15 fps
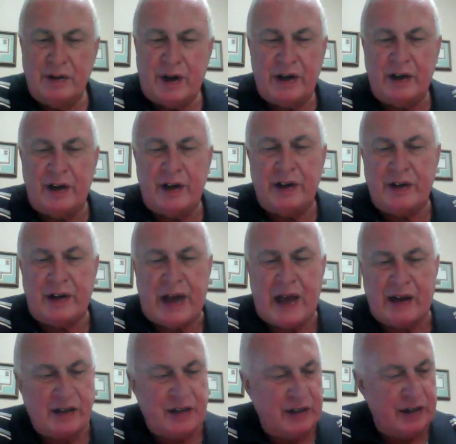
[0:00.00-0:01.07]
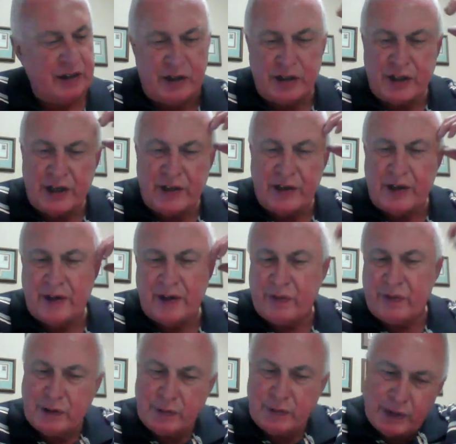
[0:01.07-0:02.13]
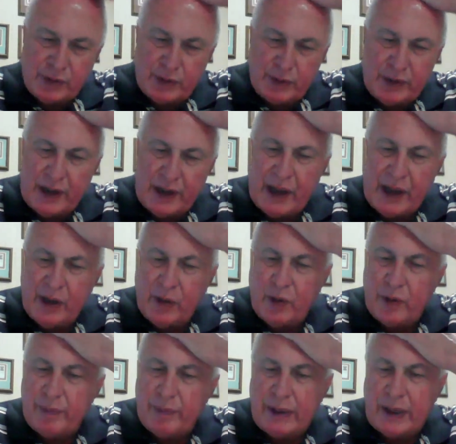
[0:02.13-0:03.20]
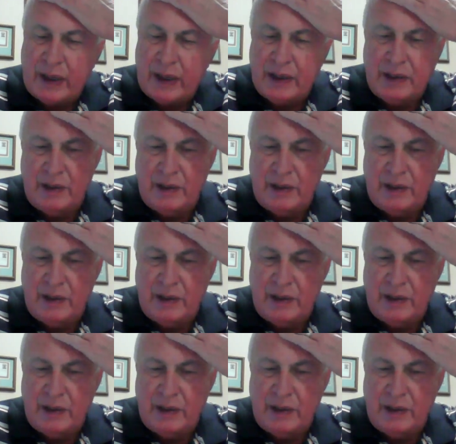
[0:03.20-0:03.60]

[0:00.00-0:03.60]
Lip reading: I didn't actually understand the difference between A or B.